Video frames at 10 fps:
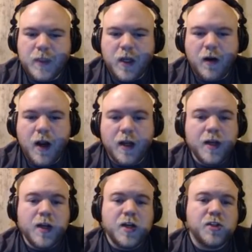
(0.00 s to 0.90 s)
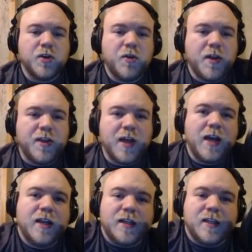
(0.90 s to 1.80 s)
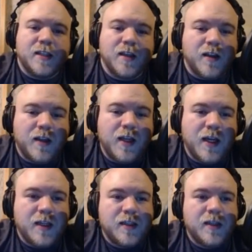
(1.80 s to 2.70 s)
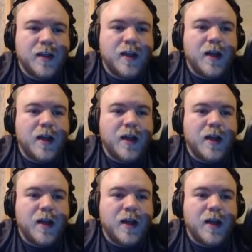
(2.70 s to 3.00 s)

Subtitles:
Alright, so that is the list.